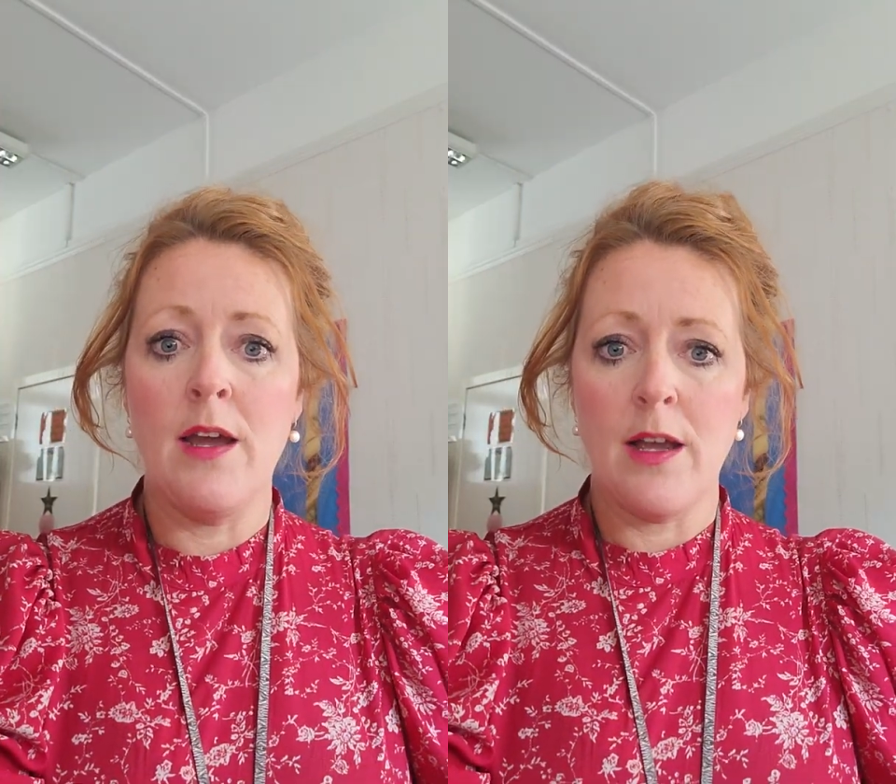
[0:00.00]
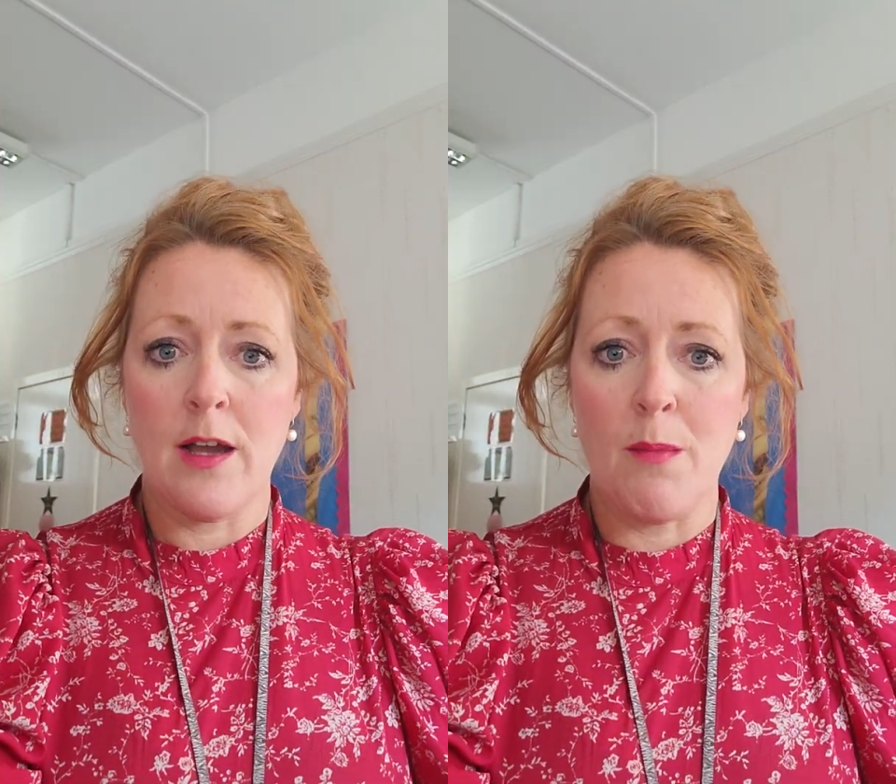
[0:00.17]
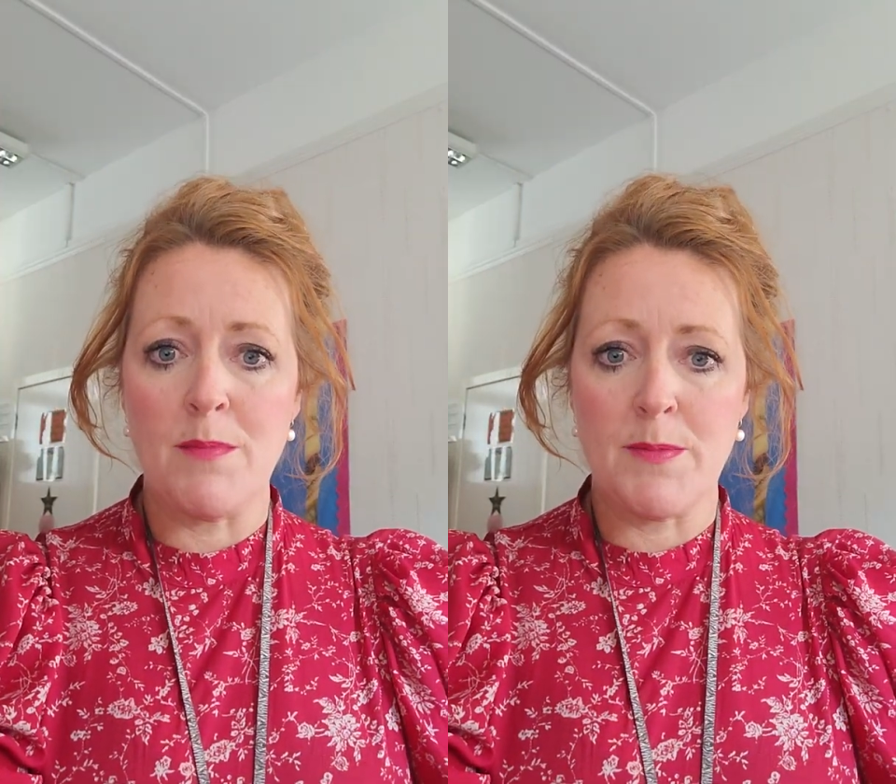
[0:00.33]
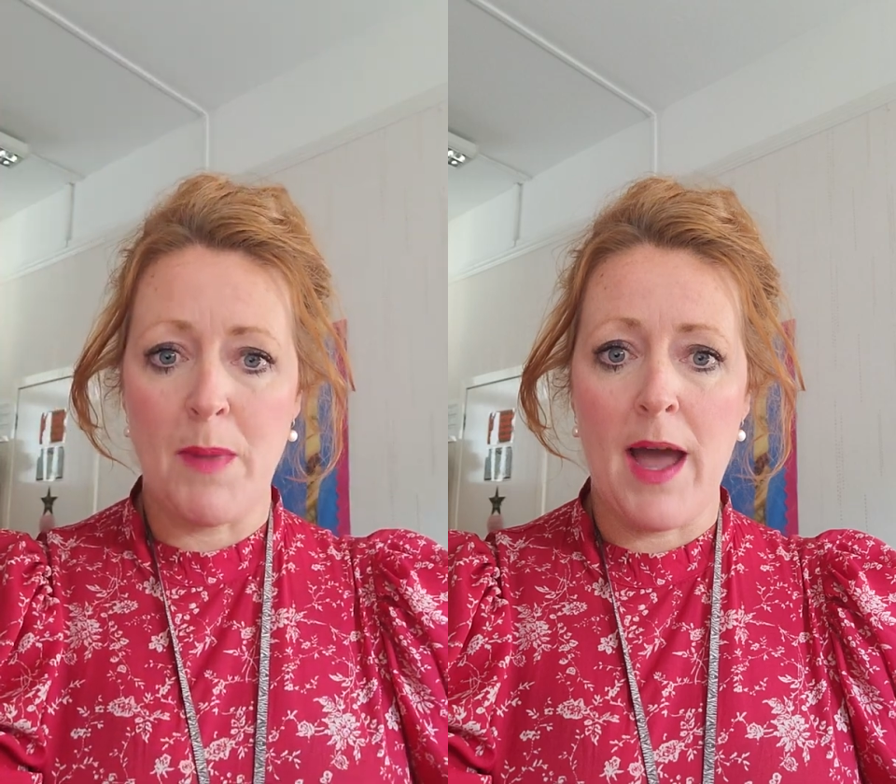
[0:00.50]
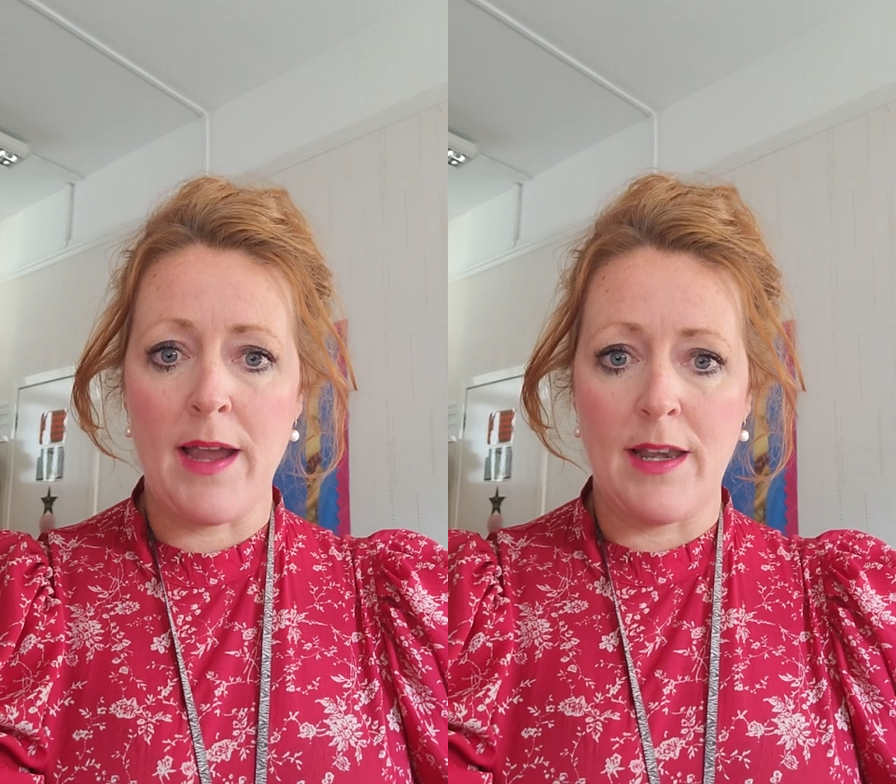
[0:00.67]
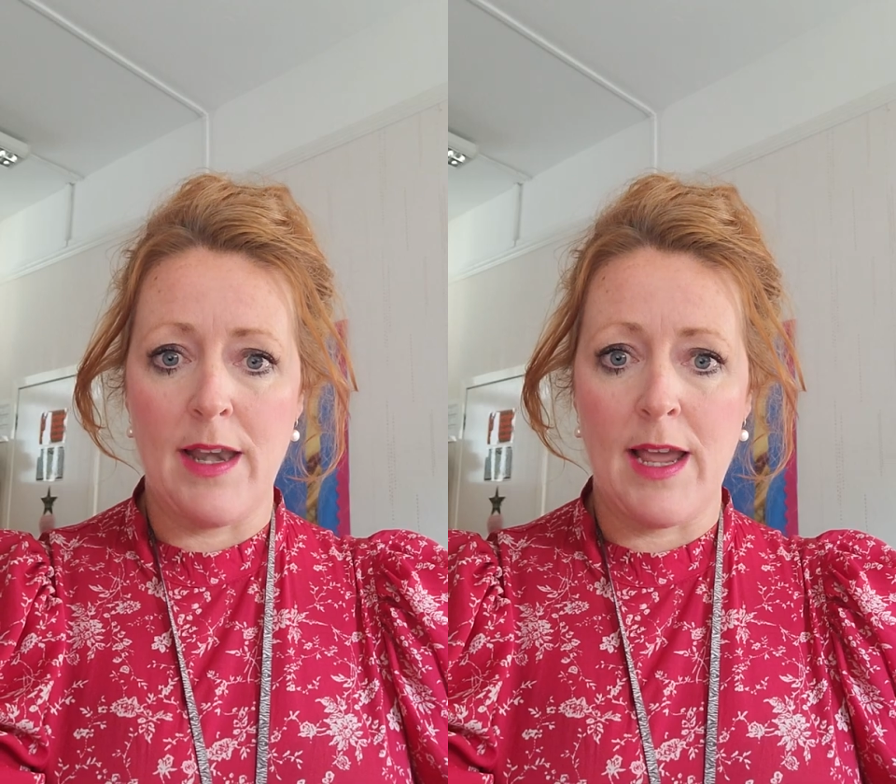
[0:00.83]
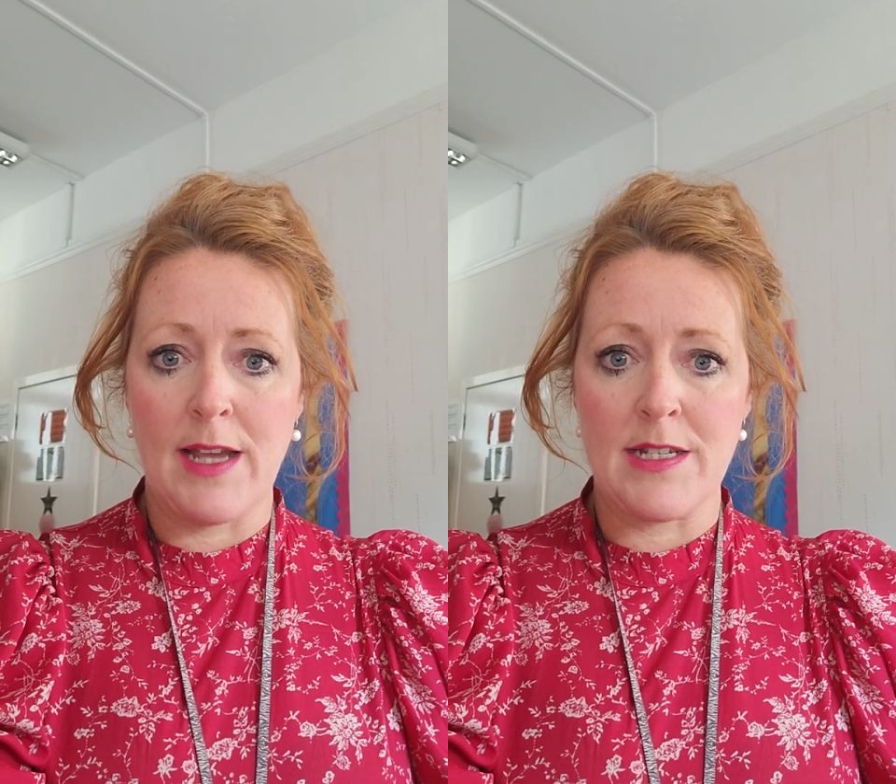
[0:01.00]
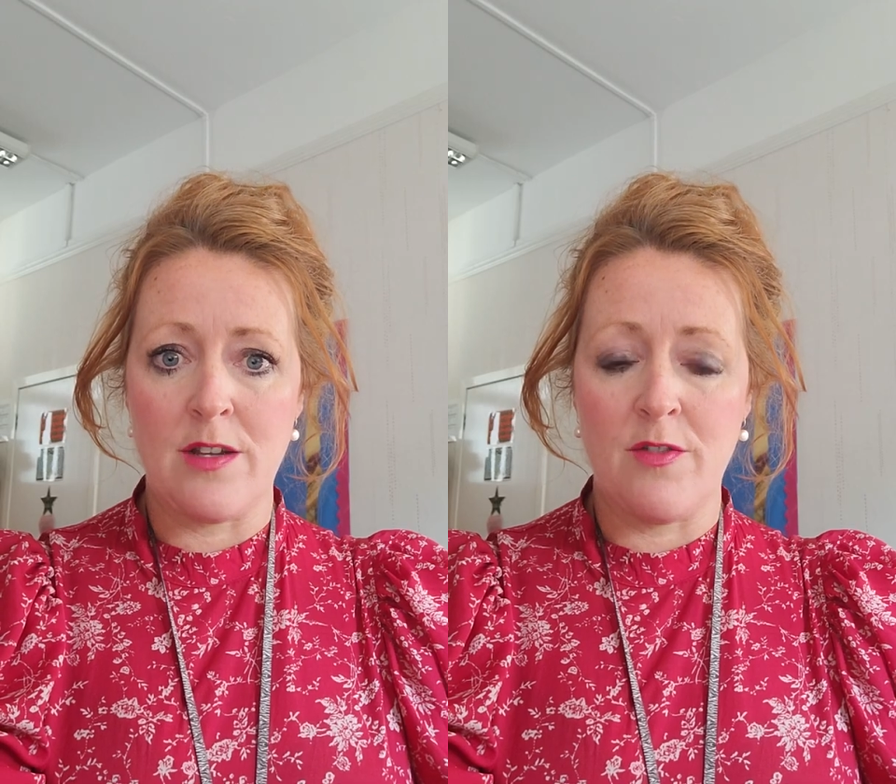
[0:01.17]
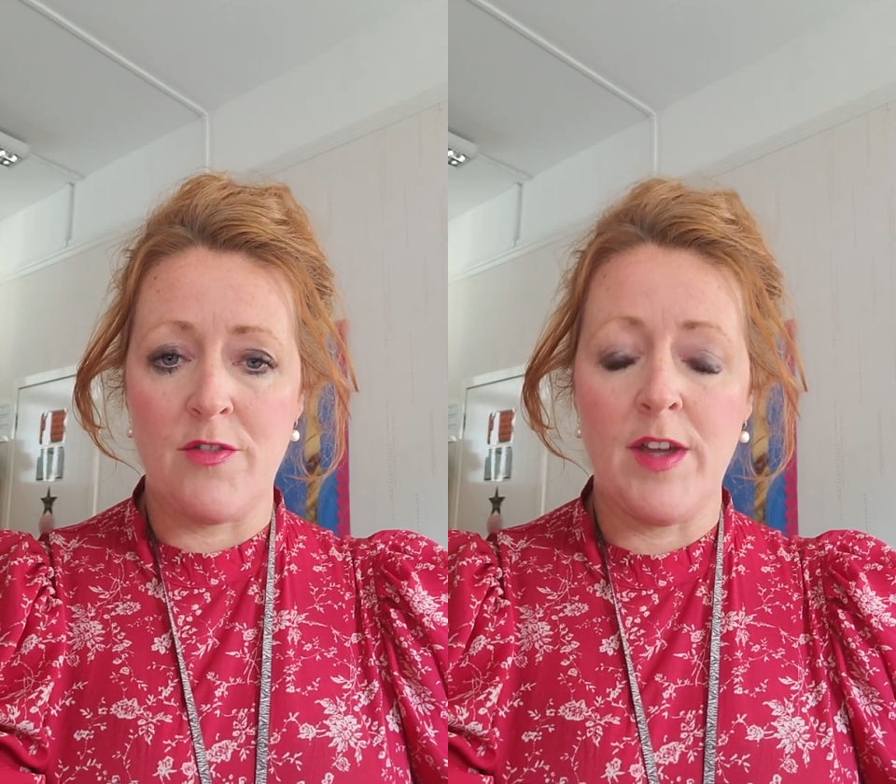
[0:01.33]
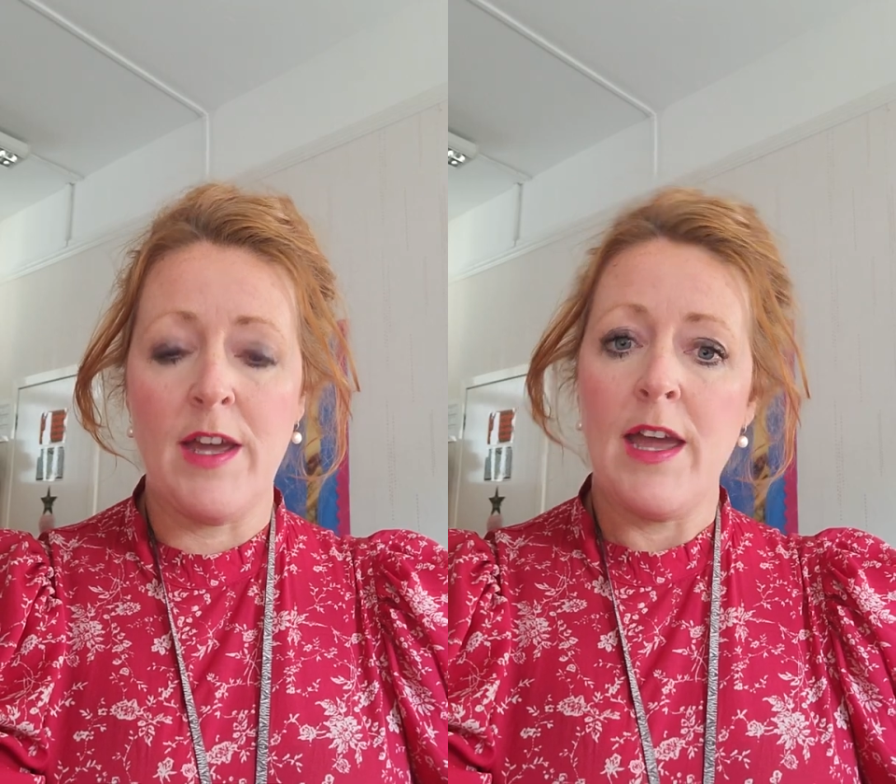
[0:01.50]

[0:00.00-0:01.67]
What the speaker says: comes back negative